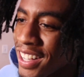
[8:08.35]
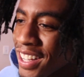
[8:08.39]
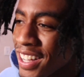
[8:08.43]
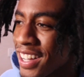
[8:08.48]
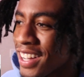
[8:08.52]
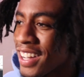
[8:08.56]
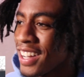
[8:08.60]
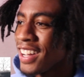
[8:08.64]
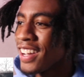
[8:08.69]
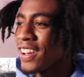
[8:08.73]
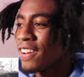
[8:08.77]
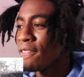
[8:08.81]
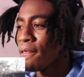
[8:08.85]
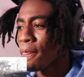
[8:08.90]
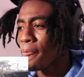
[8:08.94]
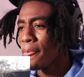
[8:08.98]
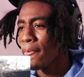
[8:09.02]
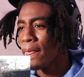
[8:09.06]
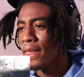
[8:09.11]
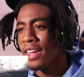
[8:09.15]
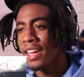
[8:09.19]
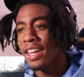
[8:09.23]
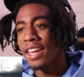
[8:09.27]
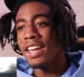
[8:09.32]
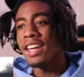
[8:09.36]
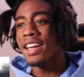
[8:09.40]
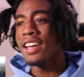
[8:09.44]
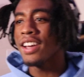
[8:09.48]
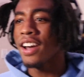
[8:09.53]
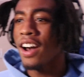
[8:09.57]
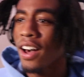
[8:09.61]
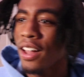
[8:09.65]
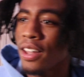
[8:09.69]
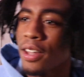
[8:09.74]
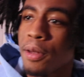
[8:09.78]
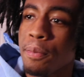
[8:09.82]
I ain't gonna
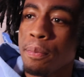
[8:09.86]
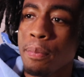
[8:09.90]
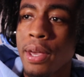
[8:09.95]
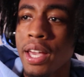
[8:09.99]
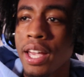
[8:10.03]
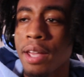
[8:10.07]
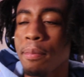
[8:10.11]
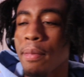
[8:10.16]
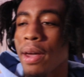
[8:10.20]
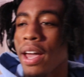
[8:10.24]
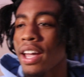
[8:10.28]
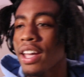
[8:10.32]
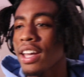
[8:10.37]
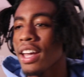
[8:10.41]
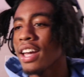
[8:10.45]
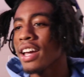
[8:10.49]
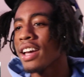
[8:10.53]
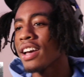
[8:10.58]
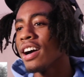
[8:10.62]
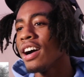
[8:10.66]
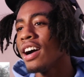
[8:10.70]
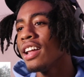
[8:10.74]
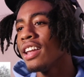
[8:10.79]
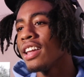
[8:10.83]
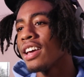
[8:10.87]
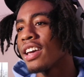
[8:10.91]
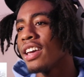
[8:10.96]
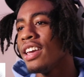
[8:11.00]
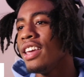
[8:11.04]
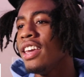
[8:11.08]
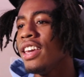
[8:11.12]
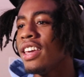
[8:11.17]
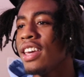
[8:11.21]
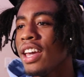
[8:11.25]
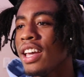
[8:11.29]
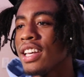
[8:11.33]
it Big Mac, can call it, cause
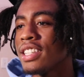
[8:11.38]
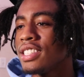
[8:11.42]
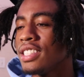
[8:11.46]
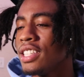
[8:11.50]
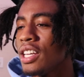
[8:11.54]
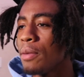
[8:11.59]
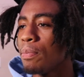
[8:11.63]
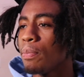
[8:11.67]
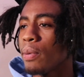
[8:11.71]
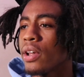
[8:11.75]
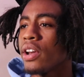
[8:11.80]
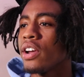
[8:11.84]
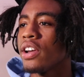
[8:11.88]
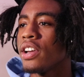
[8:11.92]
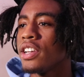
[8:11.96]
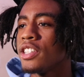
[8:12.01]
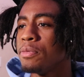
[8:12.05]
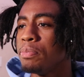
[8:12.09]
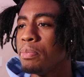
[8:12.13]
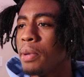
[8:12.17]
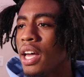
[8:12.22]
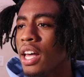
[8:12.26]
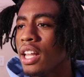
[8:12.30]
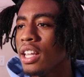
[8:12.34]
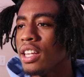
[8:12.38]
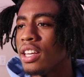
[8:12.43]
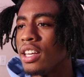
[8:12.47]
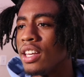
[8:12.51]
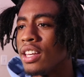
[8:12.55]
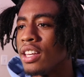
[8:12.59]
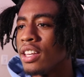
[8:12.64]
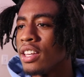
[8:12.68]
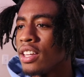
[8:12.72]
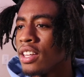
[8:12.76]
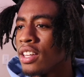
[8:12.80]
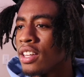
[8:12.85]
you can't see up under his belly.
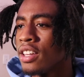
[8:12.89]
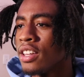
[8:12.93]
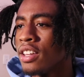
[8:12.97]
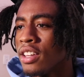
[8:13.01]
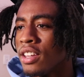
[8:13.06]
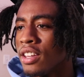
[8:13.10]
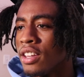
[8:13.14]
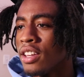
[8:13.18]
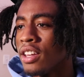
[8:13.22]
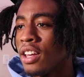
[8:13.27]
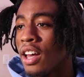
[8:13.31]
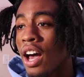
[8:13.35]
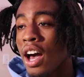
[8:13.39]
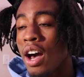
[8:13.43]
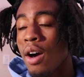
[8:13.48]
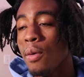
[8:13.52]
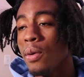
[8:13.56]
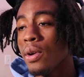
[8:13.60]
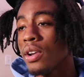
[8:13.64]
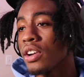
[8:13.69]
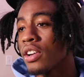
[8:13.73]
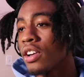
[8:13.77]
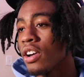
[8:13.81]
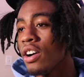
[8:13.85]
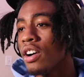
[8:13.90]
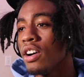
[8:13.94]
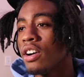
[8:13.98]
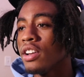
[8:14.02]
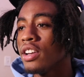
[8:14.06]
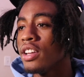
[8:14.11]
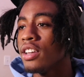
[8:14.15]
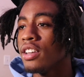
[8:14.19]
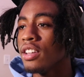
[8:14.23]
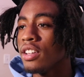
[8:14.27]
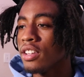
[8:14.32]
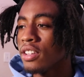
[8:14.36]
I would've called
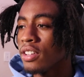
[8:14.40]
it.